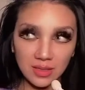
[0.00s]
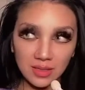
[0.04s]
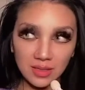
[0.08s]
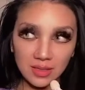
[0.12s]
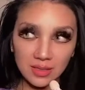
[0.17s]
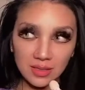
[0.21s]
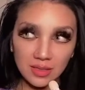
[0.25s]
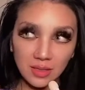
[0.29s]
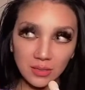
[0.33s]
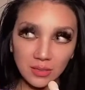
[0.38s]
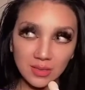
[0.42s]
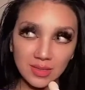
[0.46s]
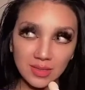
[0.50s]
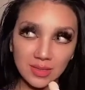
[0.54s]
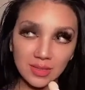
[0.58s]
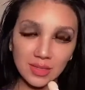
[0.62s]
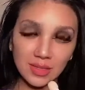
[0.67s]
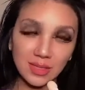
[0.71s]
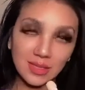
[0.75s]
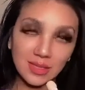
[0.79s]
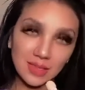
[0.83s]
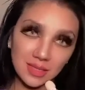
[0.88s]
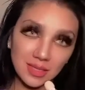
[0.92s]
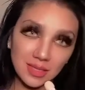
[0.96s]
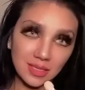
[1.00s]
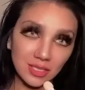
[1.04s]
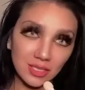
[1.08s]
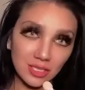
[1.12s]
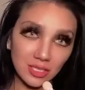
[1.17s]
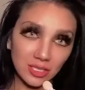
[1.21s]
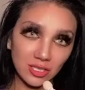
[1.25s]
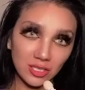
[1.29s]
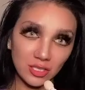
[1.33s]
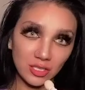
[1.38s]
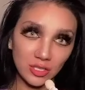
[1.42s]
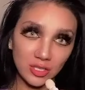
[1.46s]
so it's easier
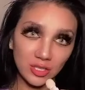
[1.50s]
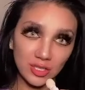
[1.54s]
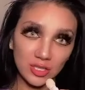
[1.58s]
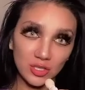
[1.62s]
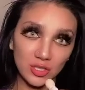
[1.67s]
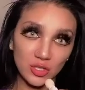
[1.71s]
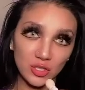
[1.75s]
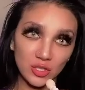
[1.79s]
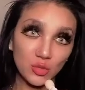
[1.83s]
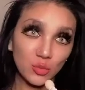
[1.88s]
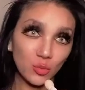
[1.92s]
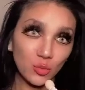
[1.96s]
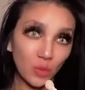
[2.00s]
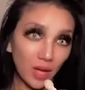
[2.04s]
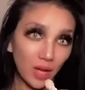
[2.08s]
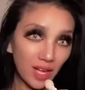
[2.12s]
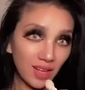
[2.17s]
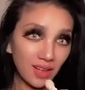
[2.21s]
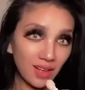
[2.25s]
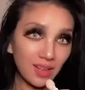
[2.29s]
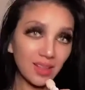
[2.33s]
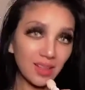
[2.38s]
to wear